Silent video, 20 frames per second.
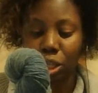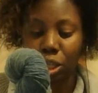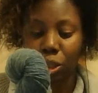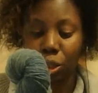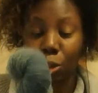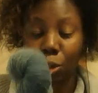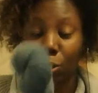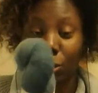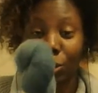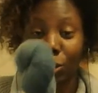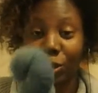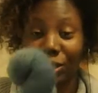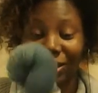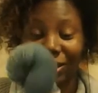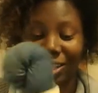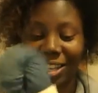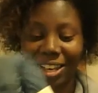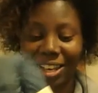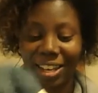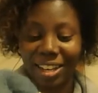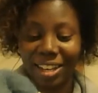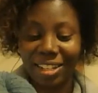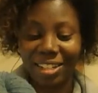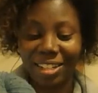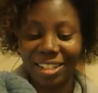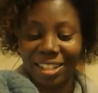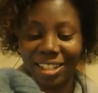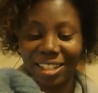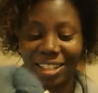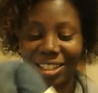local
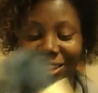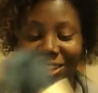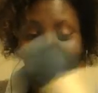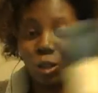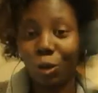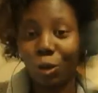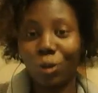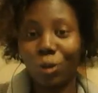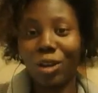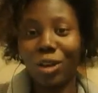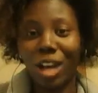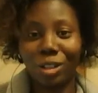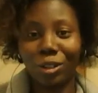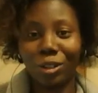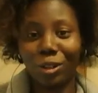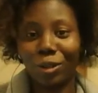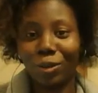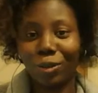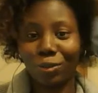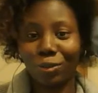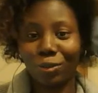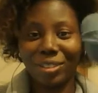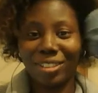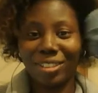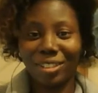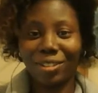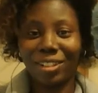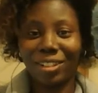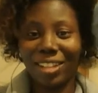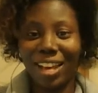color was
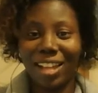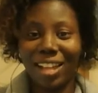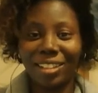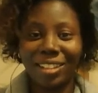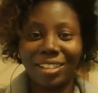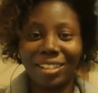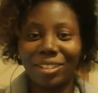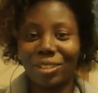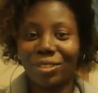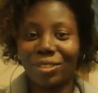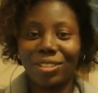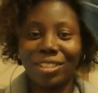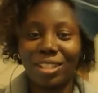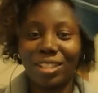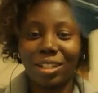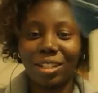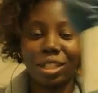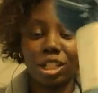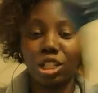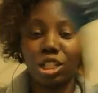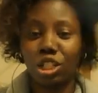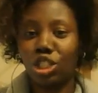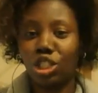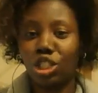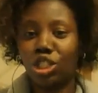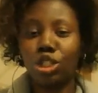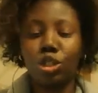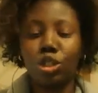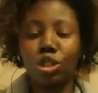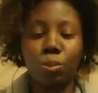here in Cali. So it's like a
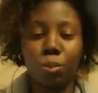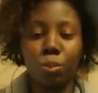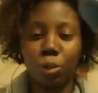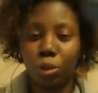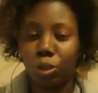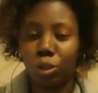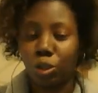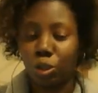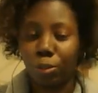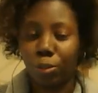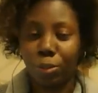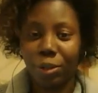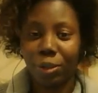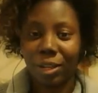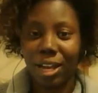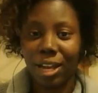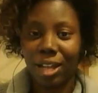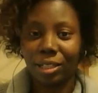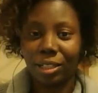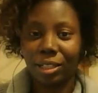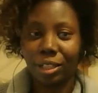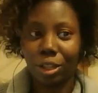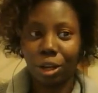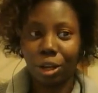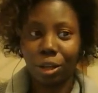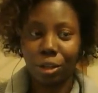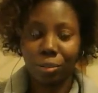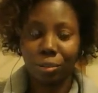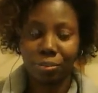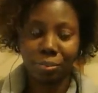super, super Cali
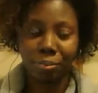yarn.